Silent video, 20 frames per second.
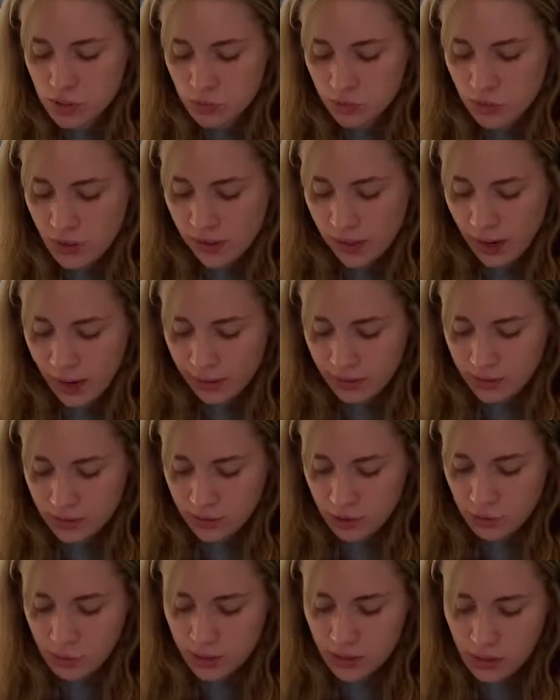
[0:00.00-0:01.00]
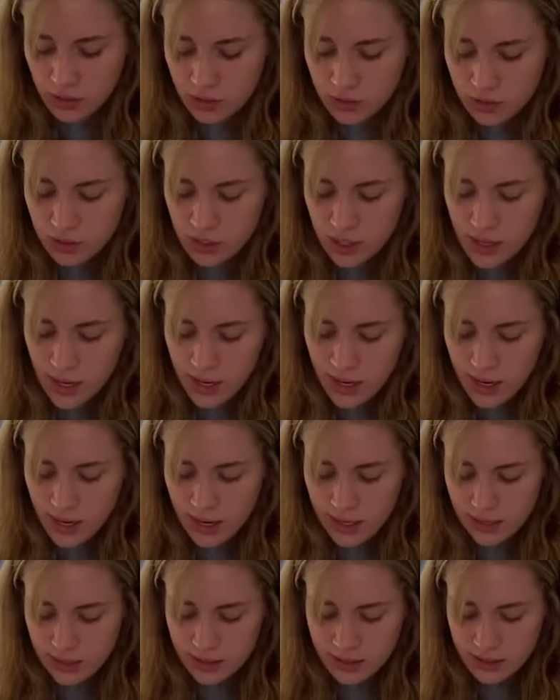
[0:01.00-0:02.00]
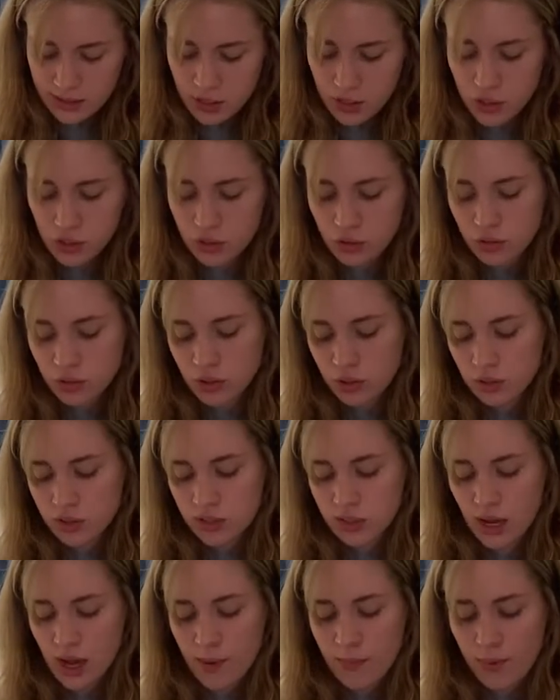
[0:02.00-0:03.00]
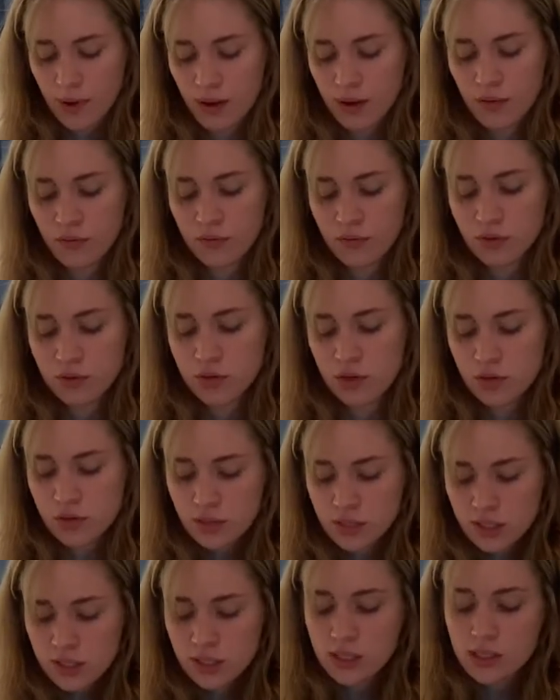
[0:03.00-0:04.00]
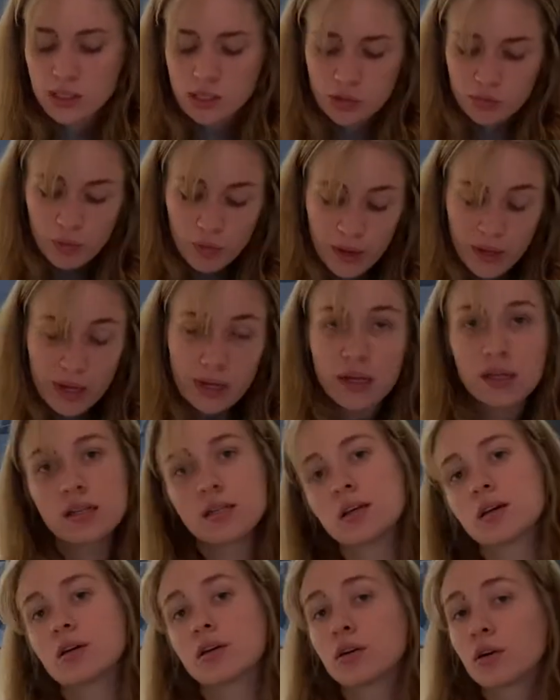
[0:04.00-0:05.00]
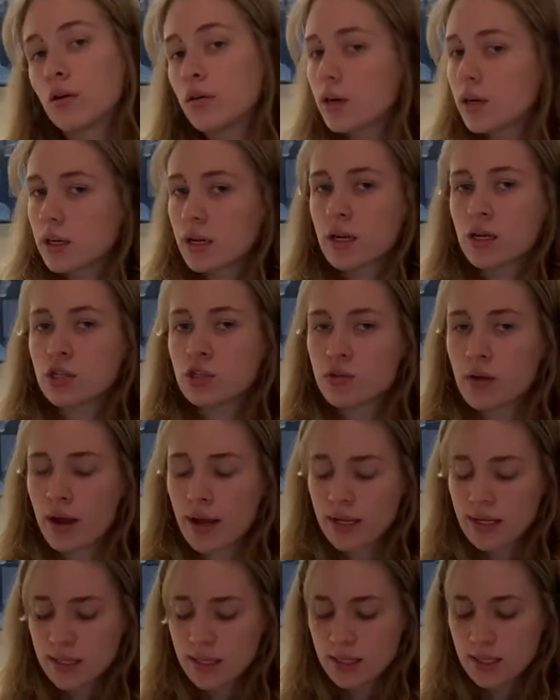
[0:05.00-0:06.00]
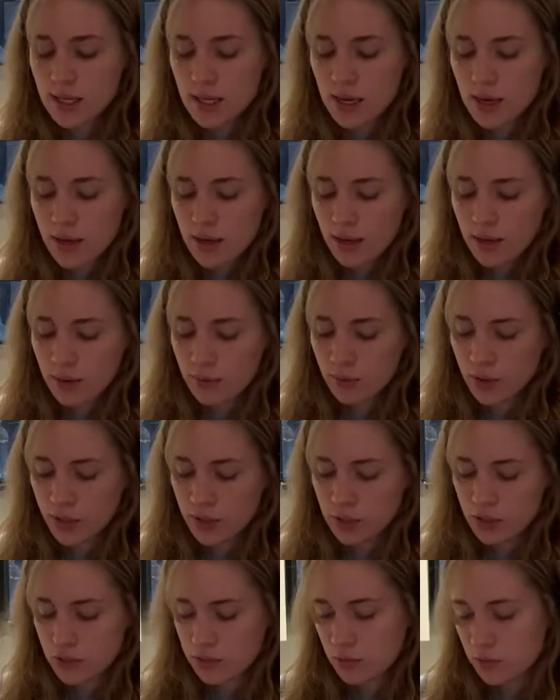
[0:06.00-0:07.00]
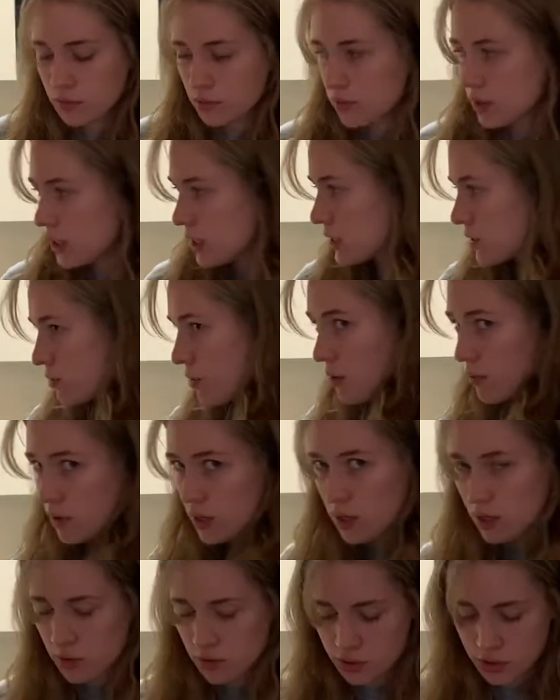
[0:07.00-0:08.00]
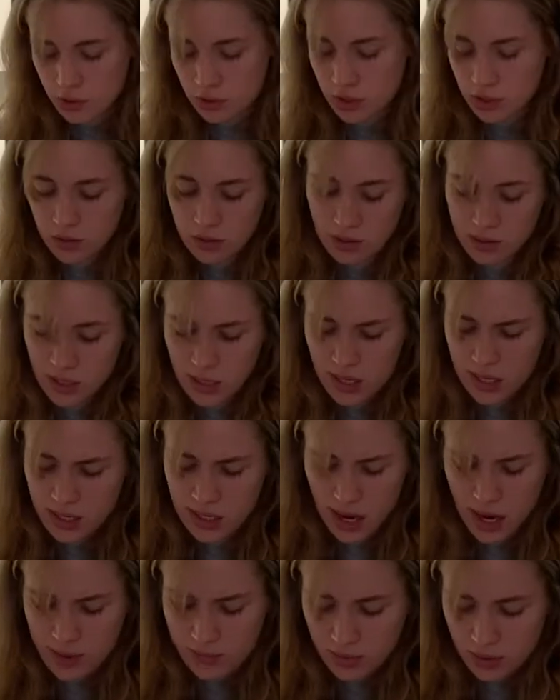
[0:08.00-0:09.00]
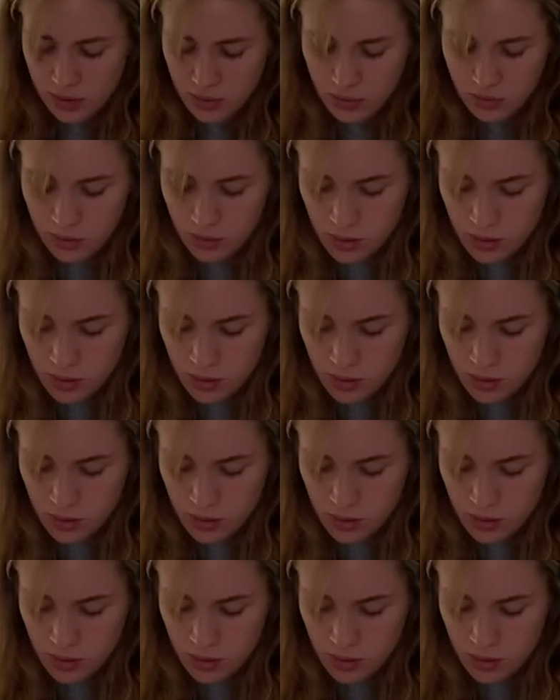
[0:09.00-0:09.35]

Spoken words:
We got the quick oats. It is 2/3 cup of toasted sweetened coconut shreds, which is what we use. You can use any type though.